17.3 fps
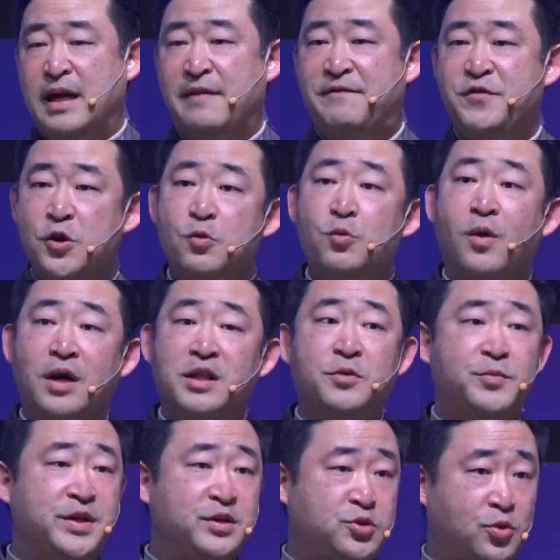If you
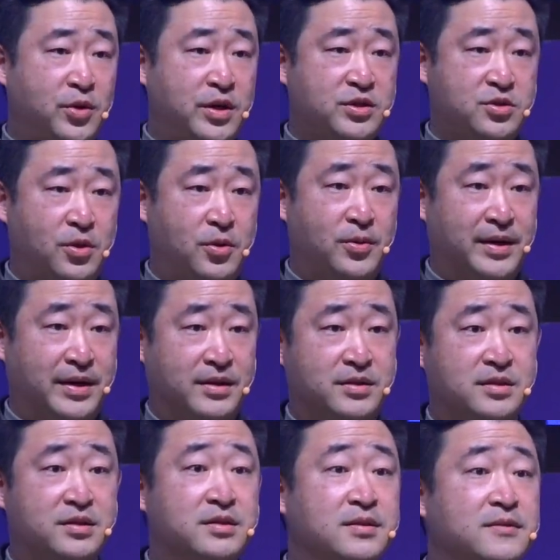want to rejoice
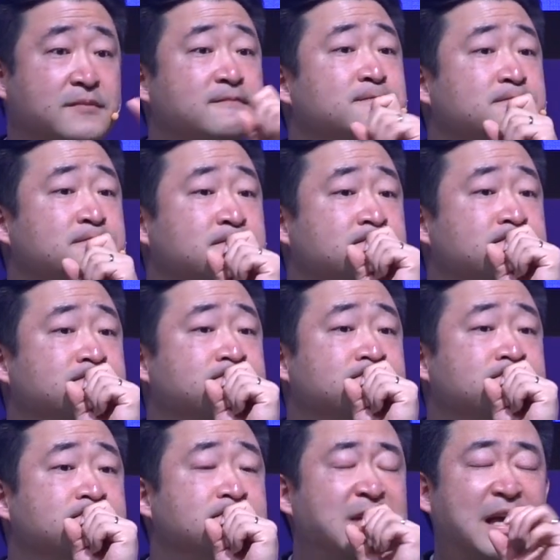always,
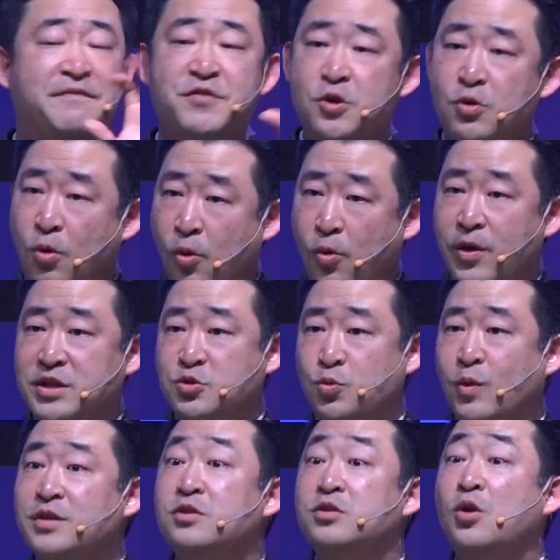if you
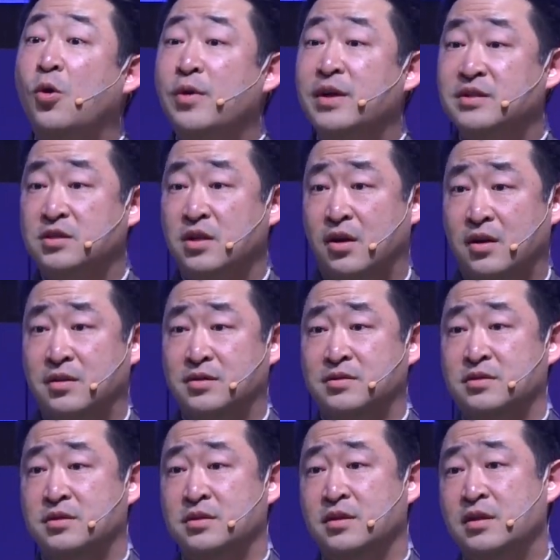always want to know his
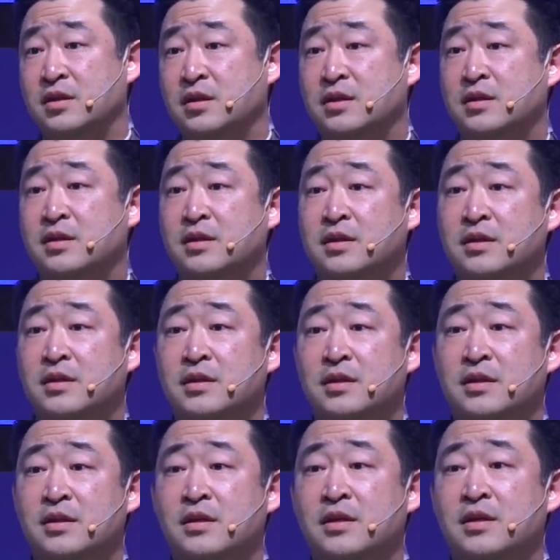heart,
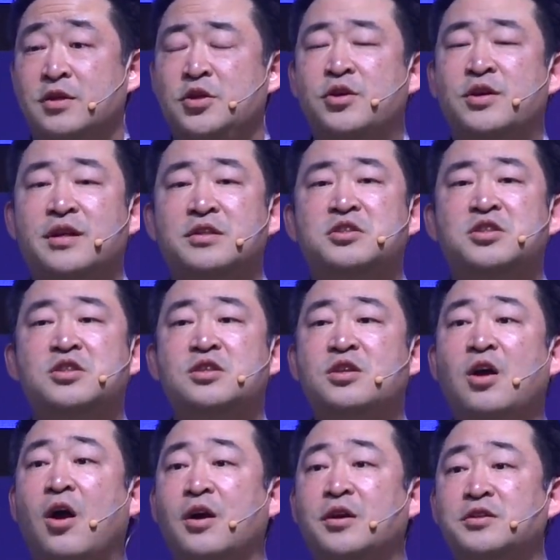you got to
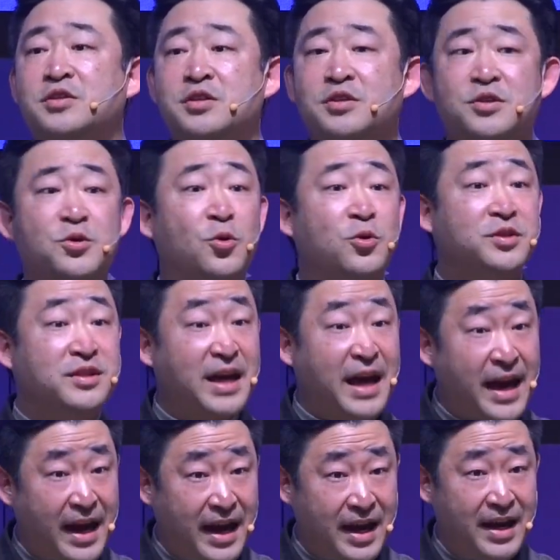start your
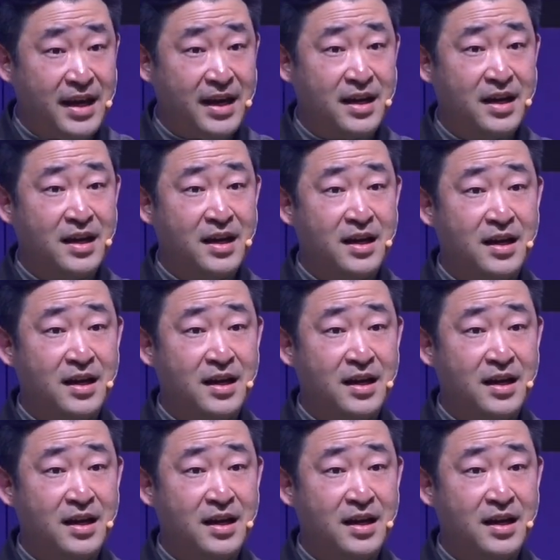day